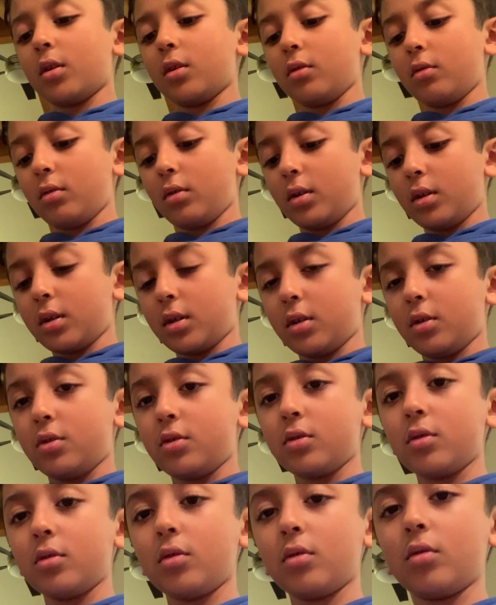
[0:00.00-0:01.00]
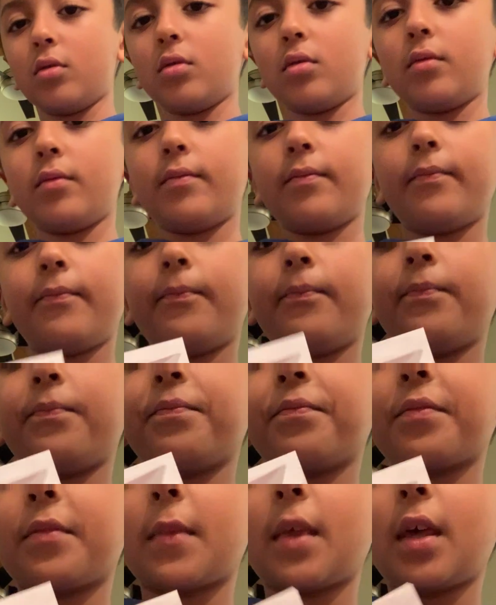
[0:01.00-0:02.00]
you're going to do
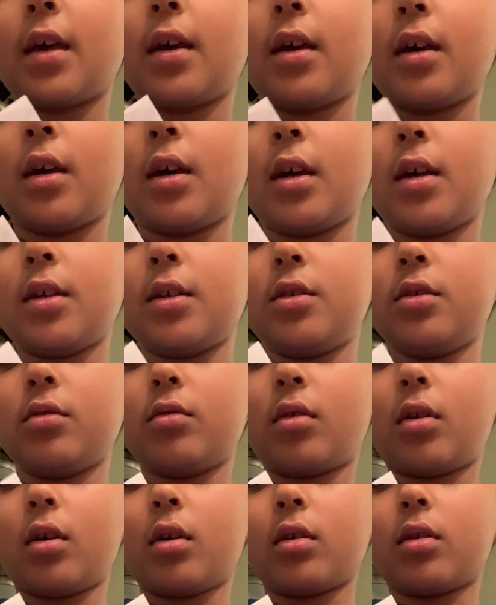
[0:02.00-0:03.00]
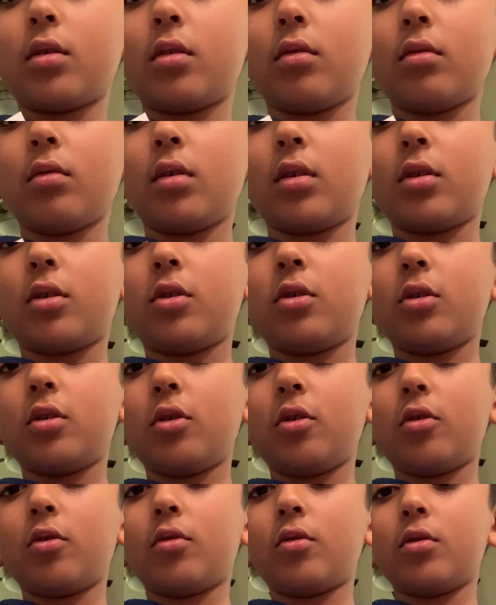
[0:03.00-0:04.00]
is you are going
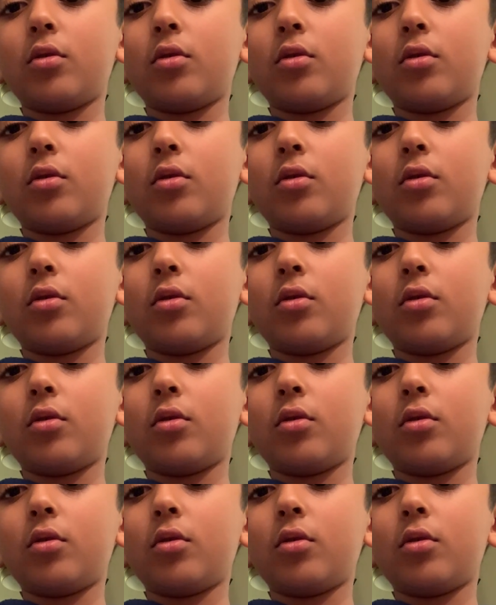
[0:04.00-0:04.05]
to